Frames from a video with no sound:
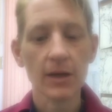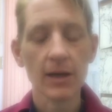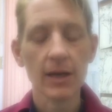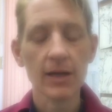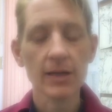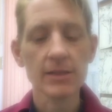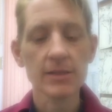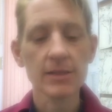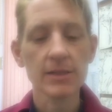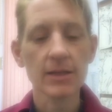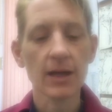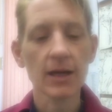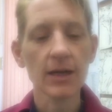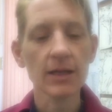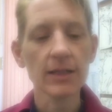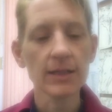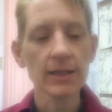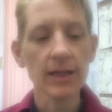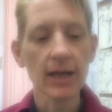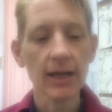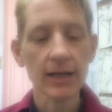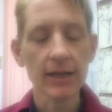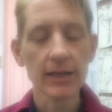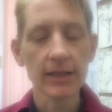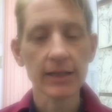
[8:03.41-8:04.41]
it's
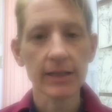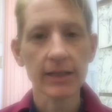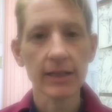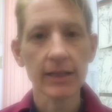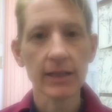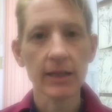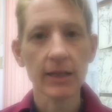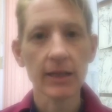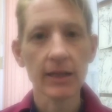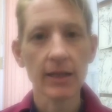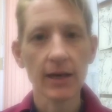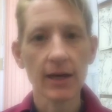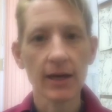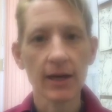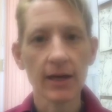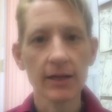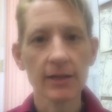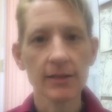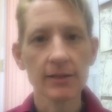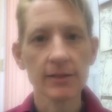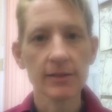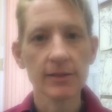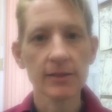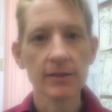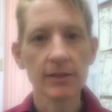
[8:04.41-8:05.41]
unlikely
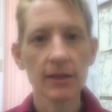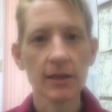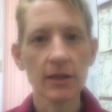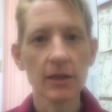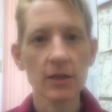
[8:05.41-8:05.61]
that